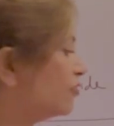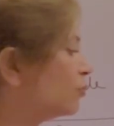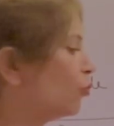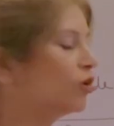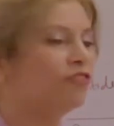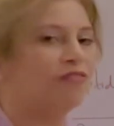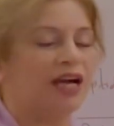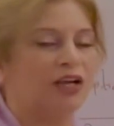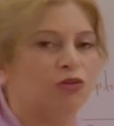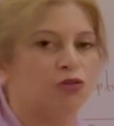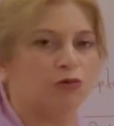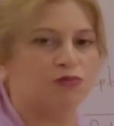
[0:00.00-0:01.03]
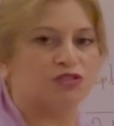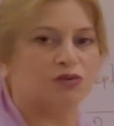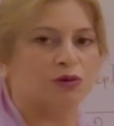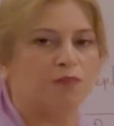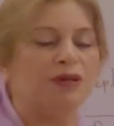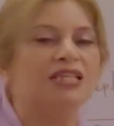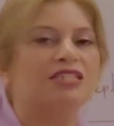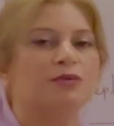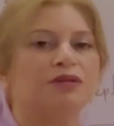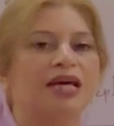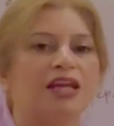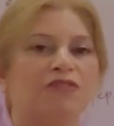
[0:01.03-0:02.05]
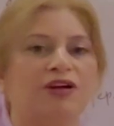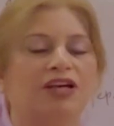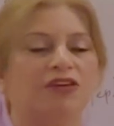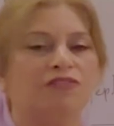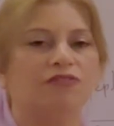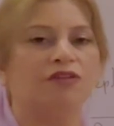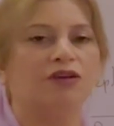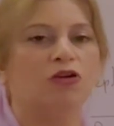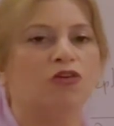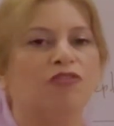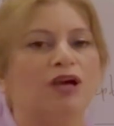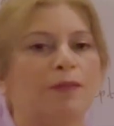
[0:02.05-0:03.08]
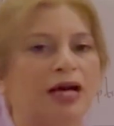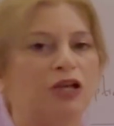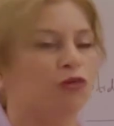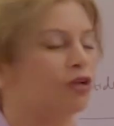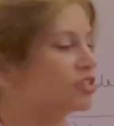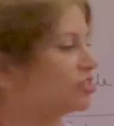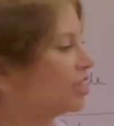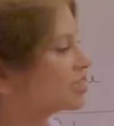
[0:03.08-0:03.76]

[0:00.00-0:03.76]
with modified groups means derivative of an amino acid.